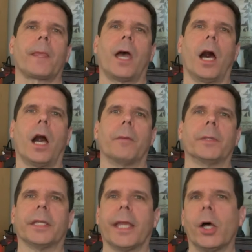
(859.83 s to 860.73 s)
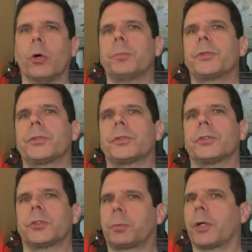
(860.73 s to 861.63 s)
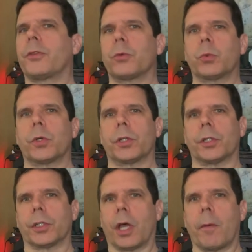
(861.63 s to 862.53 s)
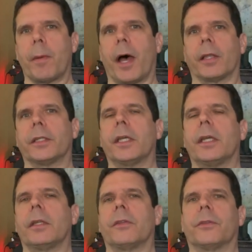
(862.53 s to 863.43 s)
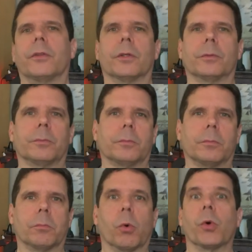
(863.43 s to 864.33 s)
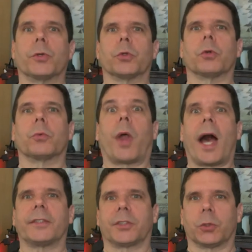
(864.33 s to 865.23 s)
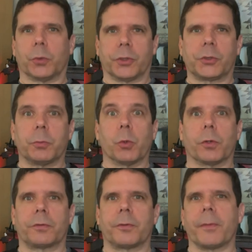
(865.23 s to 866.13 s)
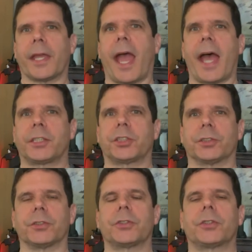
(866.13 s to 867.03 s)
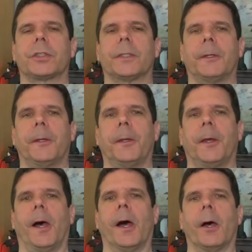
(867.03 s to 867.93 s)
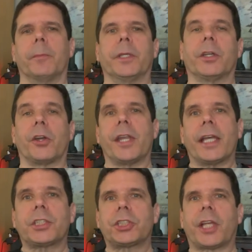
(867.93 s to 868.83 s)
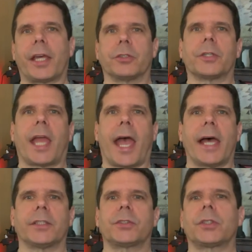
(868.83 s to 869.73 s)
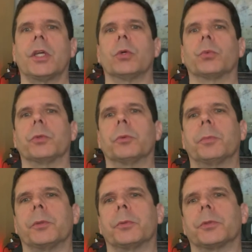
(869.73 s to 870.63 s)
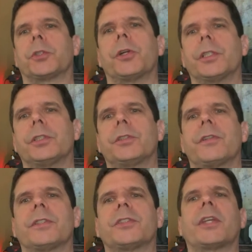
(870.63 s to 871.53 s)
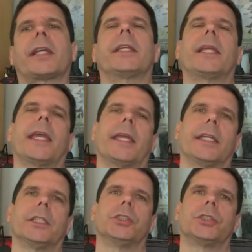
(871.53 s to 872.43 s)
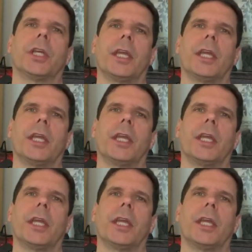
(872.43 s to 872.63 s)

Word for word: Um, it helps spread the word about the Mordor rising once more from the ashes. Um, in our next Shadow cast, we will be returning to the Second Age,